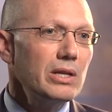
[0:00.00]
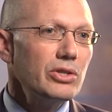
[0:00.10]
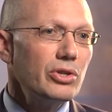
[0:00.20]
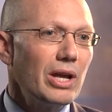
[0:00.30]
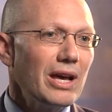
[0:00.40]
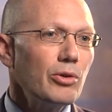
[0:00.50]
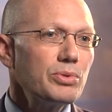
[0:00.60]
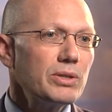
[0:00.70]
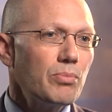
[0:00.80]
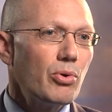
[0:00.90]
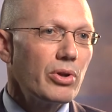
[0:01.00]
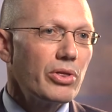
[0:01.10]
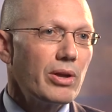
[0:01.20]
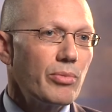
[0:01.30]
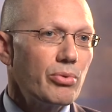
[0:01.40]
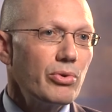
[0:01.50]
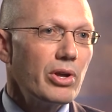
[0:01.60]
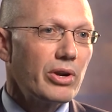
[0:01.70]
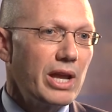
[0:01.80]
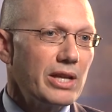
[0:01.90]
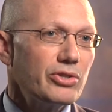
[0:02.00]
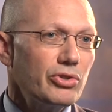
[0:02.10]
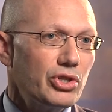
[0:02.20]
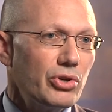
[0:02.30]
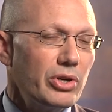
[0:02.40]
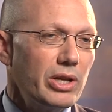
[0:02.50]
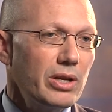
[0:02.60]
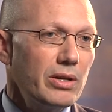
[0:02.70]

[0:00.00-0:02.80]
to help support them through their cancer journey,